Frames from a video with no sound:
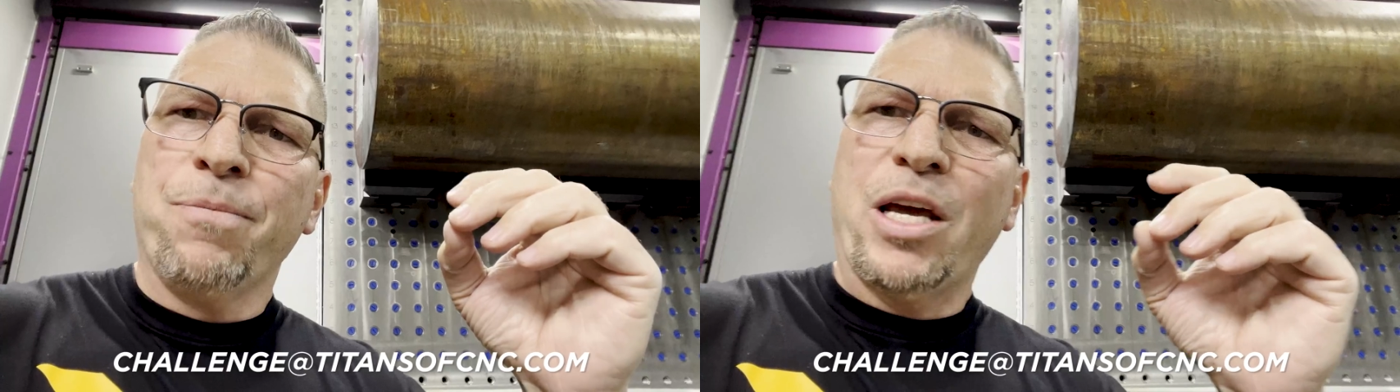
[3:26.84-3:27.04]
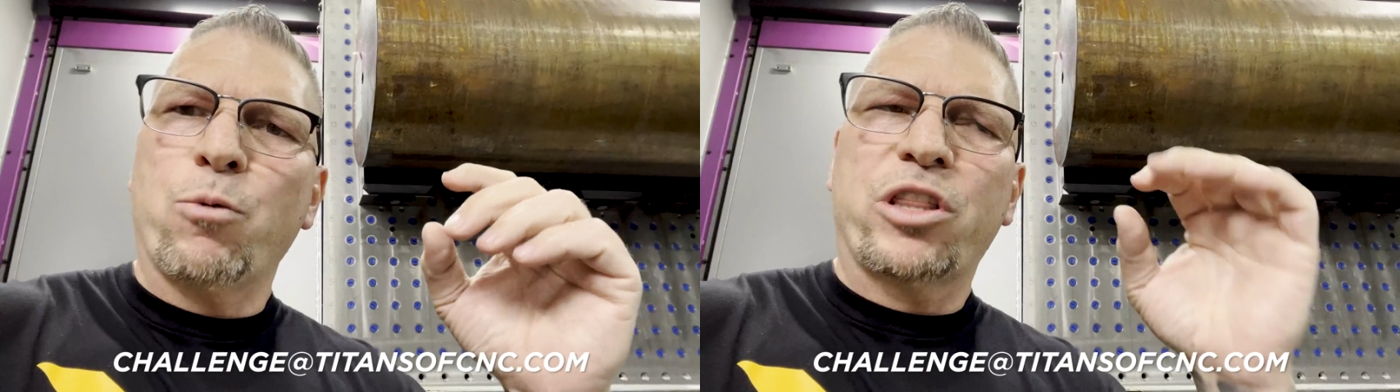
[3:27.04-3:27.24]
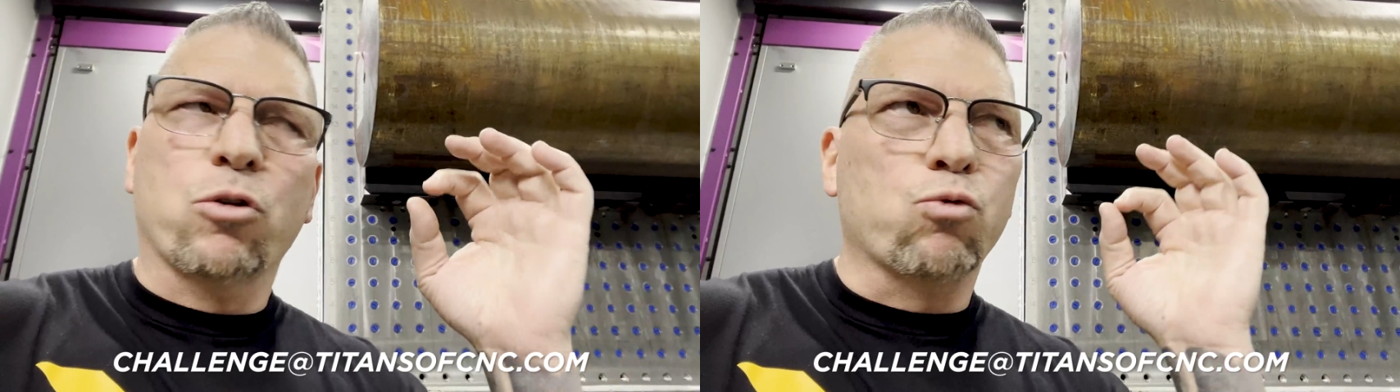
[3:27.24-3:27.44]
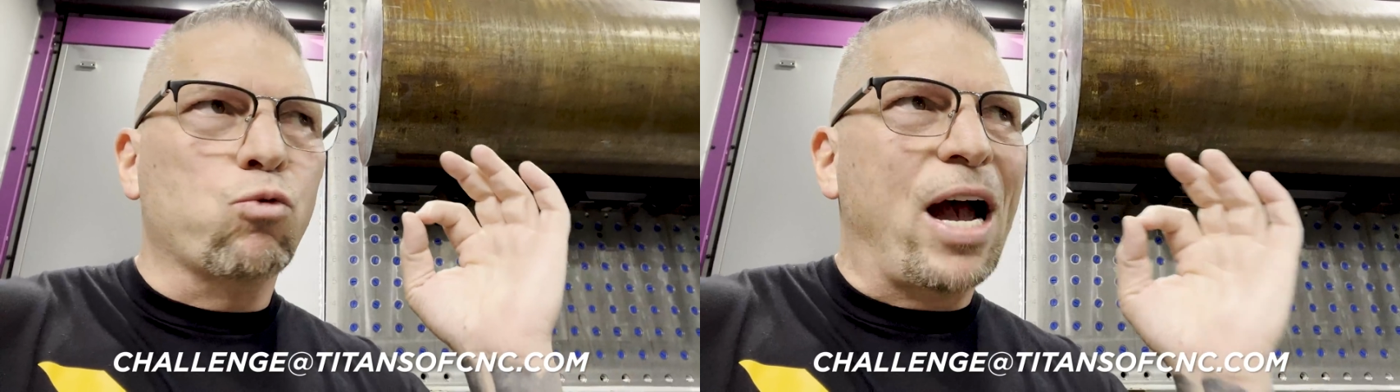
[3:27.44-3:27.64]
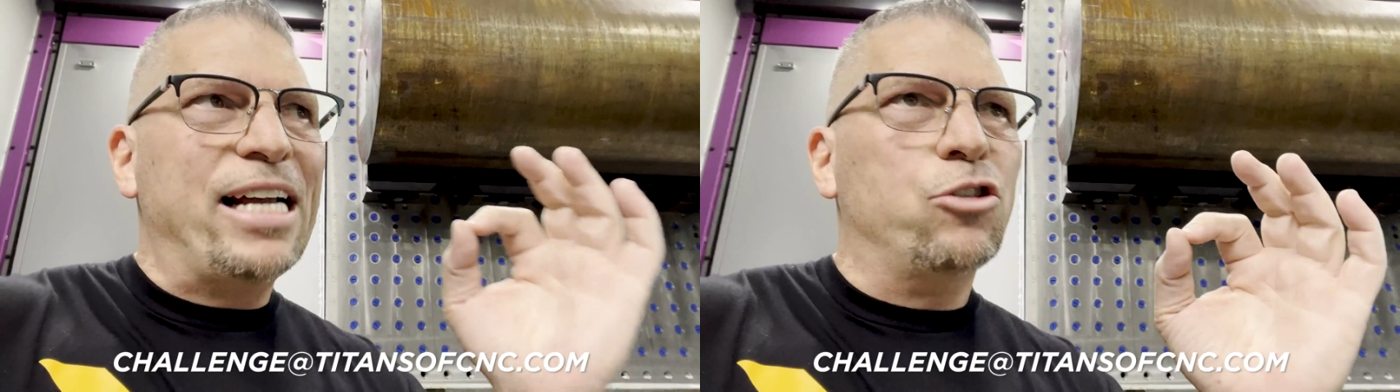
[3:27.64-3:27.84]
that with the
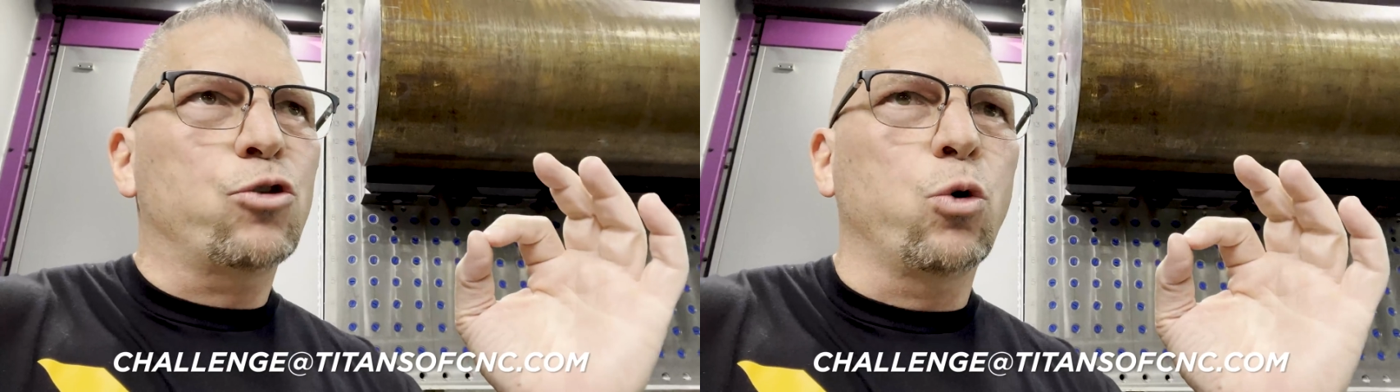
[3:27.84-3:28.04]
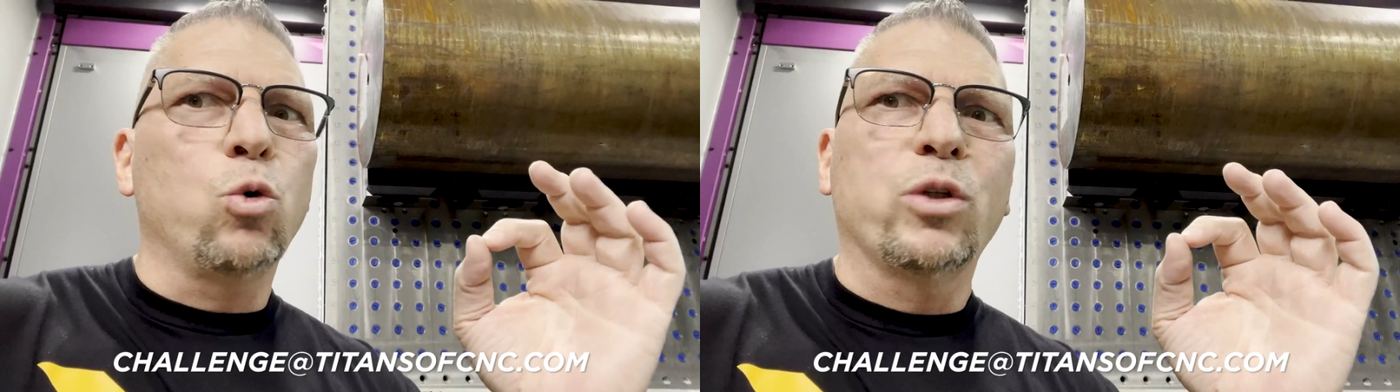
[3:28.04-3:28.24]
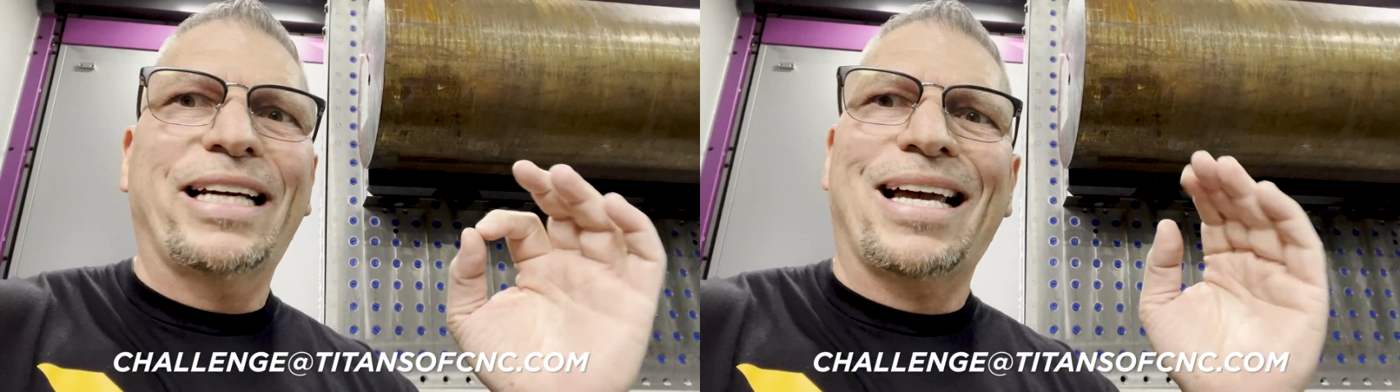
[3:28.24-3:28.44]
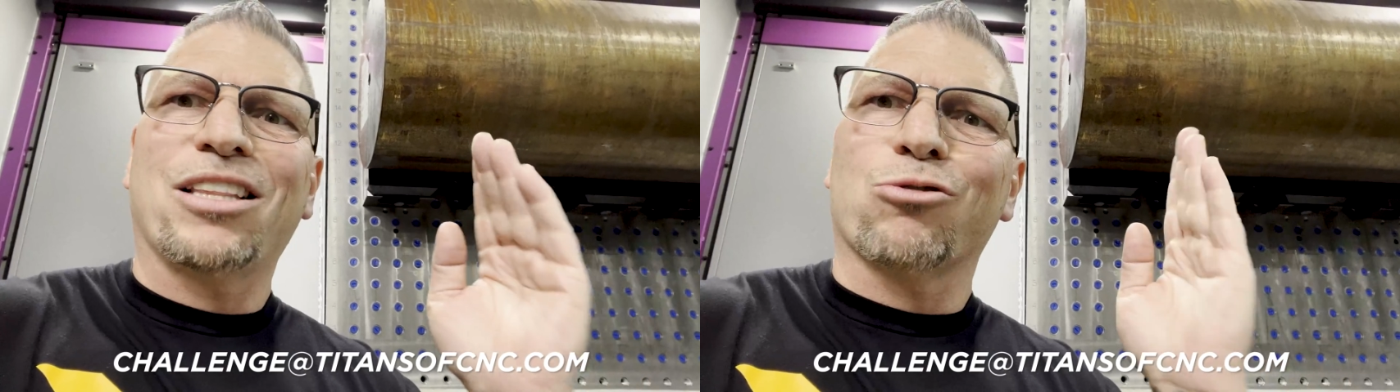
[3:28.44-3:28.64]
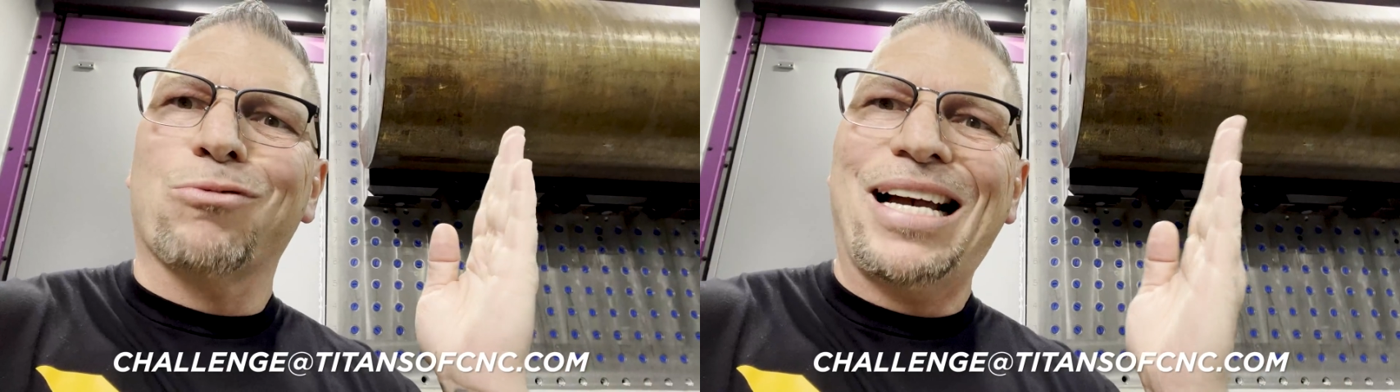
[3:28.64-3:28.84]
right tooling
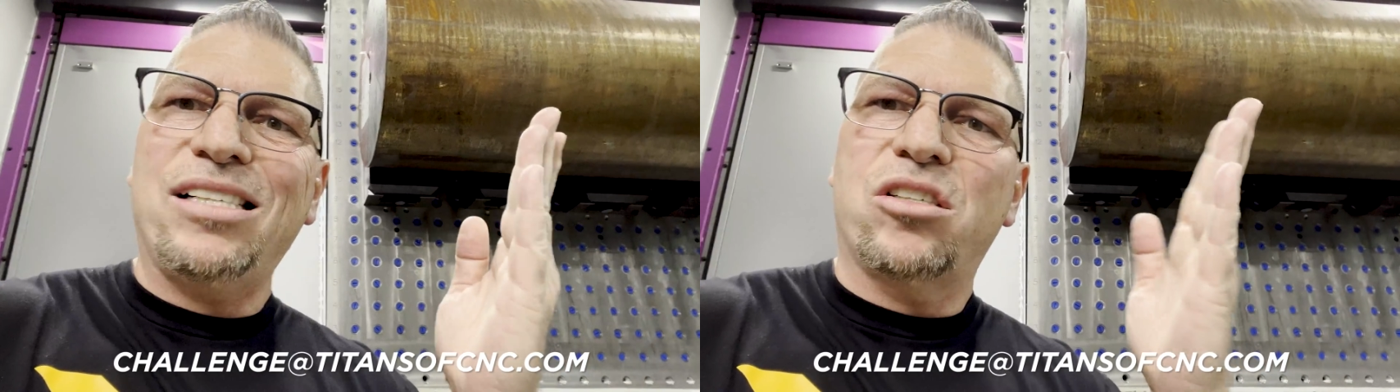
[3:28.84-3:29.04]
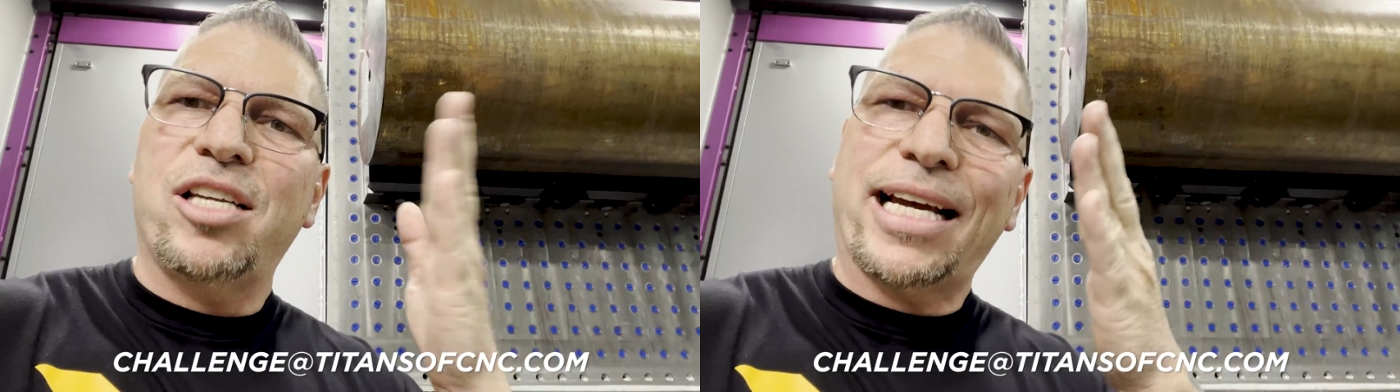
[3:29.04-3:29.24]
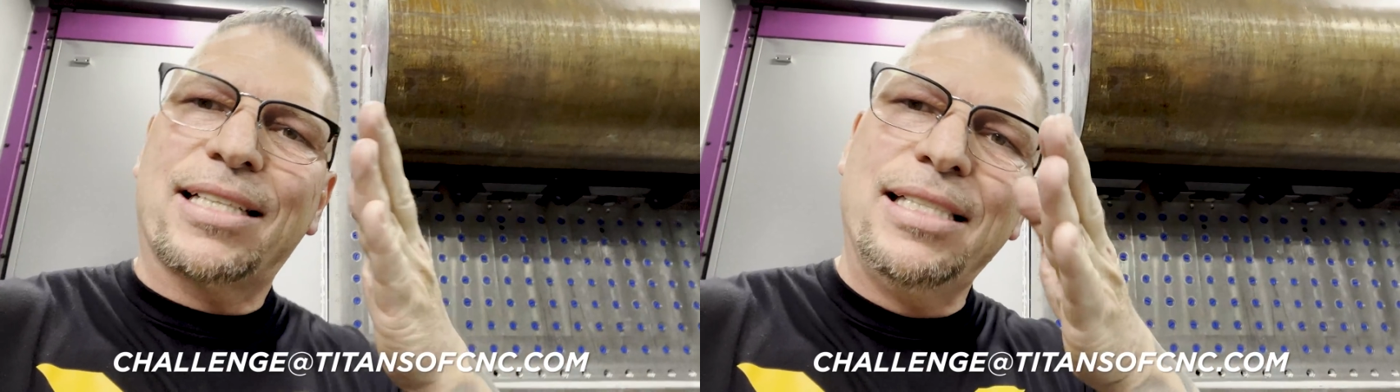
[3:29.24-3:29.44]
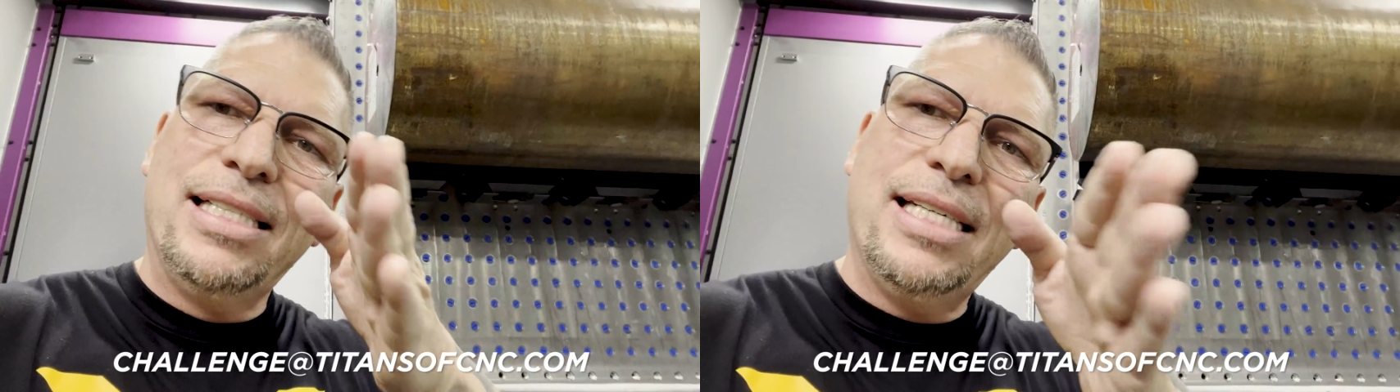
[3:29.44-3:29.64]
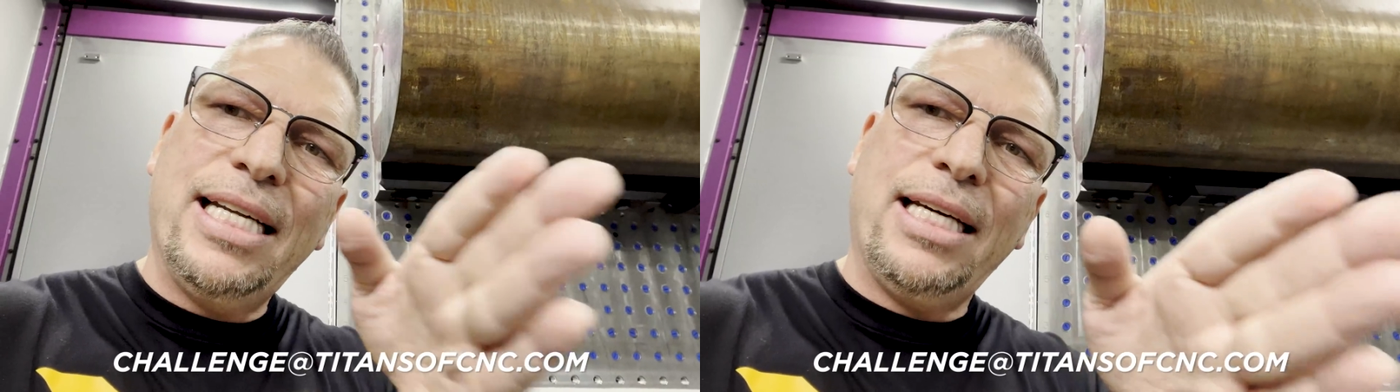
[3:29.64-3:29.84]
and the right
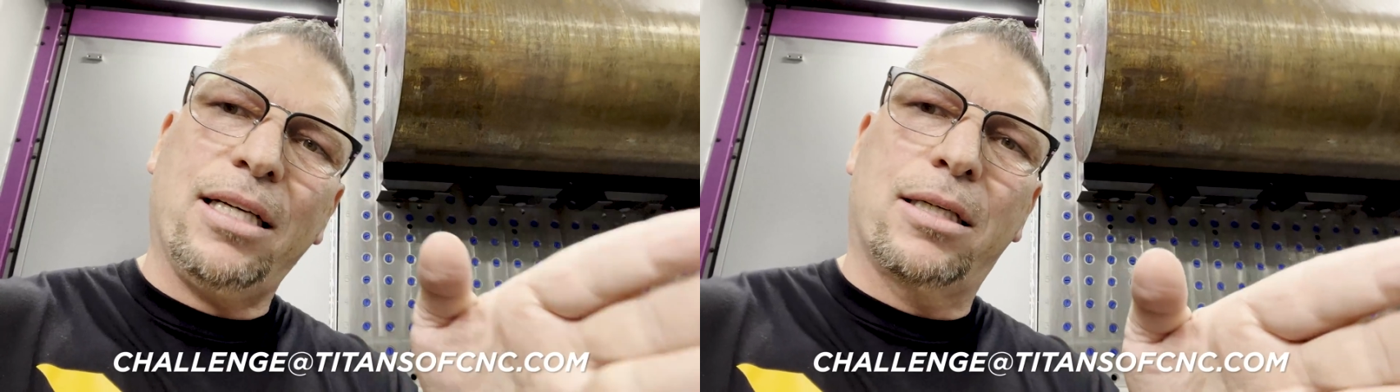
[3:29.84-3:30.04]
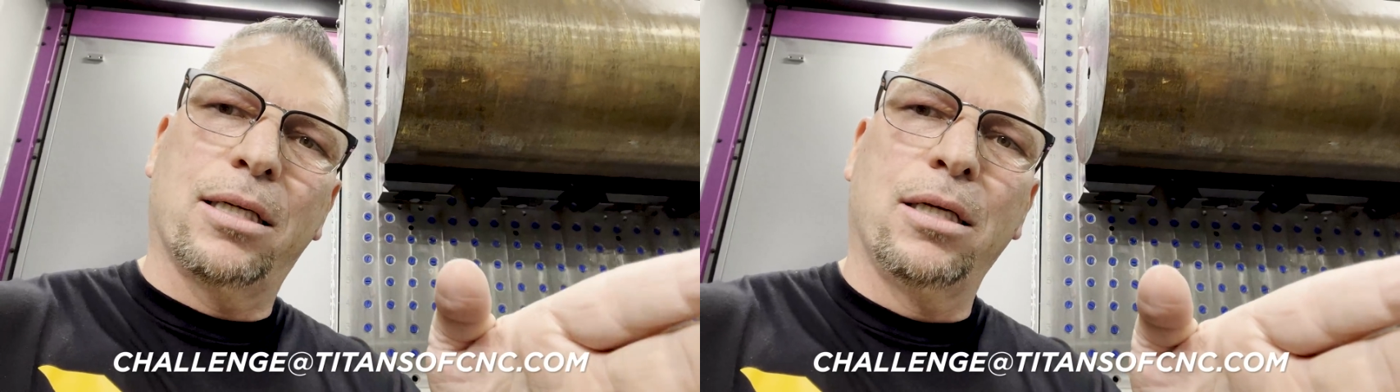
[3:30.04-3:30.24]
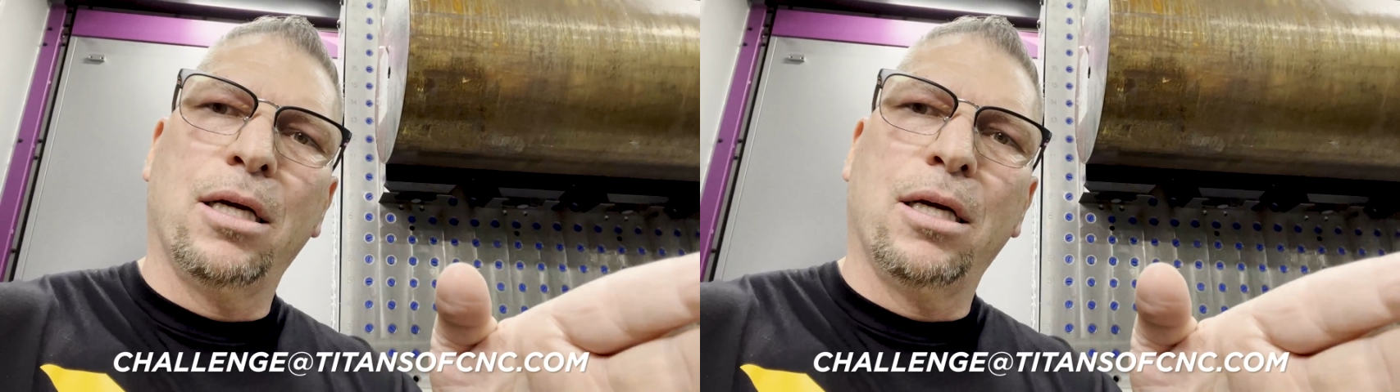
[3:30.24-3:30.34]
technique,